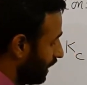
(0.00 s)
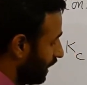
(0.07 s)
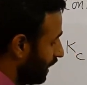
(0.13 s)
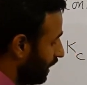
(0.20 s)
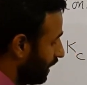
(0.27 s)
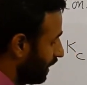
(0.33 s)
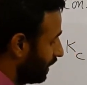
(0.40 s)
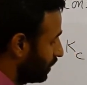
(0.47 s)

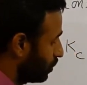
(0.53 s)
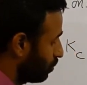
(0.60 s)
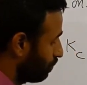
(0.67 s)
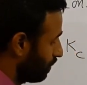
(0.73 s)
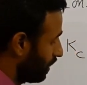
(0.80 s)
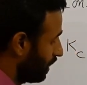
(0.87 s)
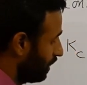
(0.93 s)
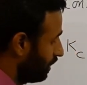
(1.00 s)
A raised to
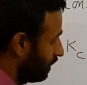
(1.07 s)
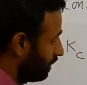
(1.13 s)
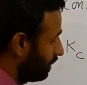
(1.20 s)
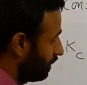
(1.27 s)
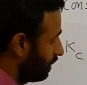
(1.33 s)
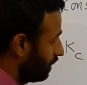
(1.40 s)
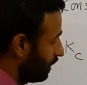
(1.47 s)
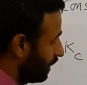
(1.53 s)
power
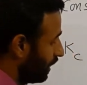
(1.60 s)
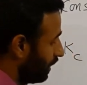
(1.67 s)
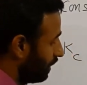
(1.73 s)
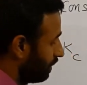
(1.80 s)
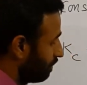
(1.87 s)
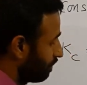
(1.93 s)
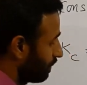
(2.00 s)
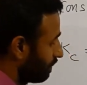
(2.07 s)

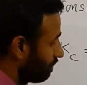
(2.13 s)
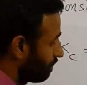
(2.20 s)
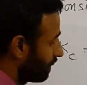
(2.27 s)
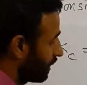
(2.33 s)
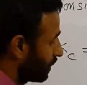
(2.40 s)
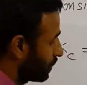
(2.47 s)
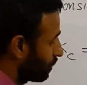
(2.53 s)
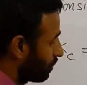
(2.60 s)
A,
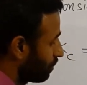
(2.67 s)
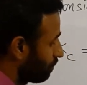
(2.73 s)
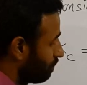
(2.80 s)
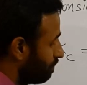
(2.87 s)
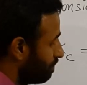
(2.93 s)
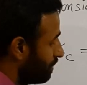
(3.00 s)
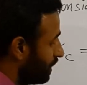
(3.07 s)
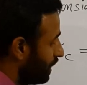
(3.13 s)
pressure
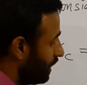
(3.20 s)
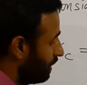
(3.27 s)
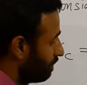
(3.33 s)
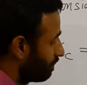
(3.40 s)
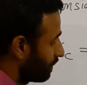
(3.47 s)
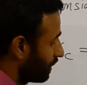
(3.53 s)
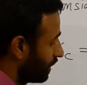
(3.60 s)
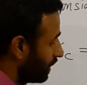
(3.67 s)
of
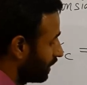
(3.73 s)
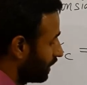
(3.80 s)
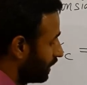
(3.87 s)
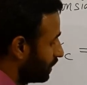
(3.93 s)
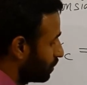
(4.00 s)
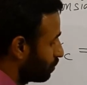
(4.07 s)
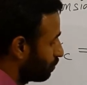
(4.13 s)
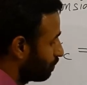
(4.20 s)
B
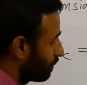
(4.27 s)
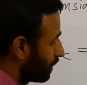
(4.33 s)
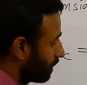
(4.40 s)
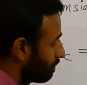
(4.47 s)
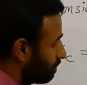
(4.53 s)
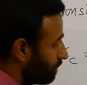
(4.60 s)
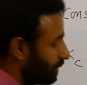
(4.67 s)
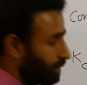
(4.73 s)
raised to
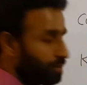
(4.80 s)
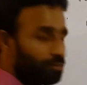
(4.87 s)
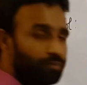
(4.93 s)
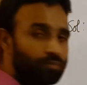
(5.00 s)
power B.